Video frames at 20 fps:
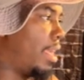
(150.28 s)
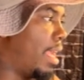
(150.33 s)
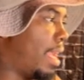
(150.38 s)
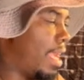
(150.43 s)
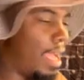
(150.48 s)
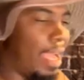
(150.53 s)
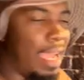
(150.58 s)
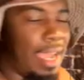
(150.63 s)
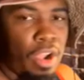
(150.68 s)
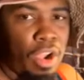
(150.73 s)

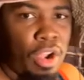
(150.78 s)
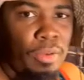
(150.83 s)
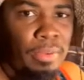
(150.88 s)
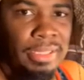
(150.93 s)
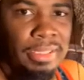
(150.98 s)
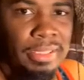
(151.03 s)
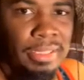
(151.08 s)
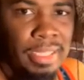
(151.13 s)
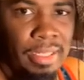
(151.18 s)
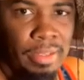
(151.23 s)
I
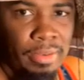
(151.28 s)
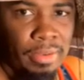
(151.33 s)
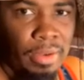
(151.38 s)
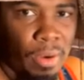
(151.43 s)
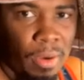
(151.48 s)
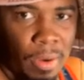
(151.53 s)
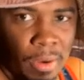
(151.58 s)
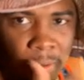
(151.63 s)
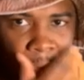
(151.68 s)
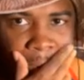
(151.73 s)
always tell
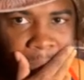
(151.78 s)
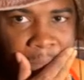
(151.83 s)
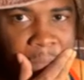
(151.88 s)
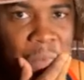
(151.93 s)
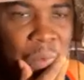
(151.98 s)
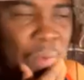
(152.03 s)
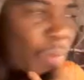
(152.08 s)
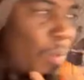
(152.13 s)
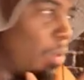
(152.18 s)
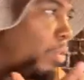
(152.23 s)
y'all,
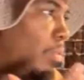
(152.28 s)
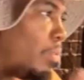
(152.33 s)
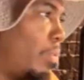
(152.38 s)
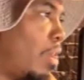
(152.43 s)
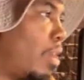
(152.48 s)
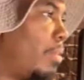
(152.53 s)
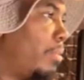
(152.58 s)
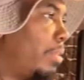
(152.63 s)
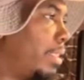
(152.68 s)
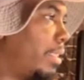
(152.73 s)
what do
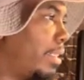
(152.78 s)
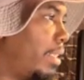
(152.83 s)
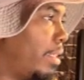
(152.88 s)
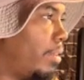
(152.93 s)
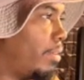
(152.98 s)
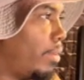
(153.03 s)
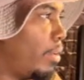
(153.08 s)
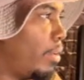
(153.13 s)
I always tell